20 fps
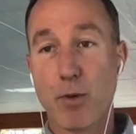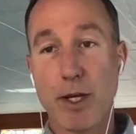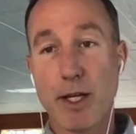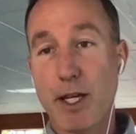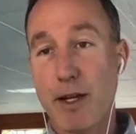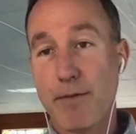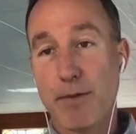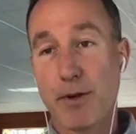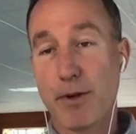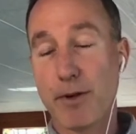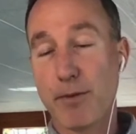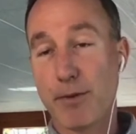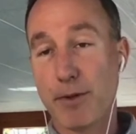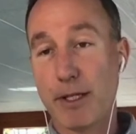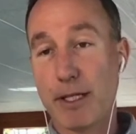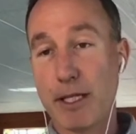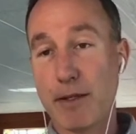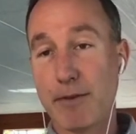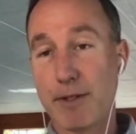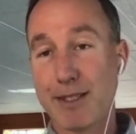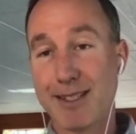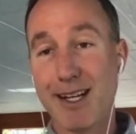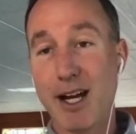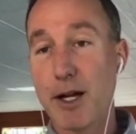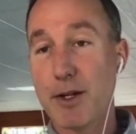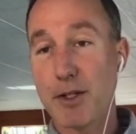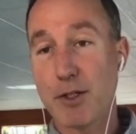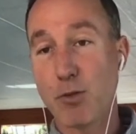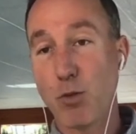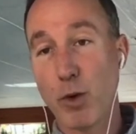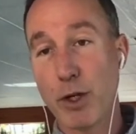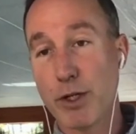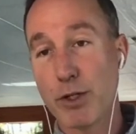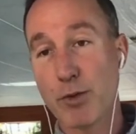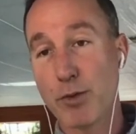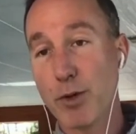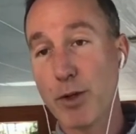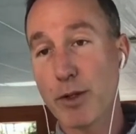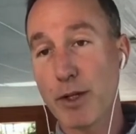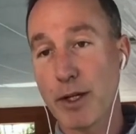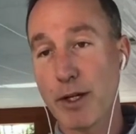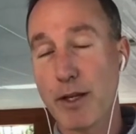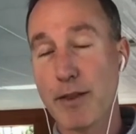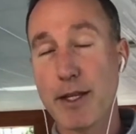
we never even touched one trillion.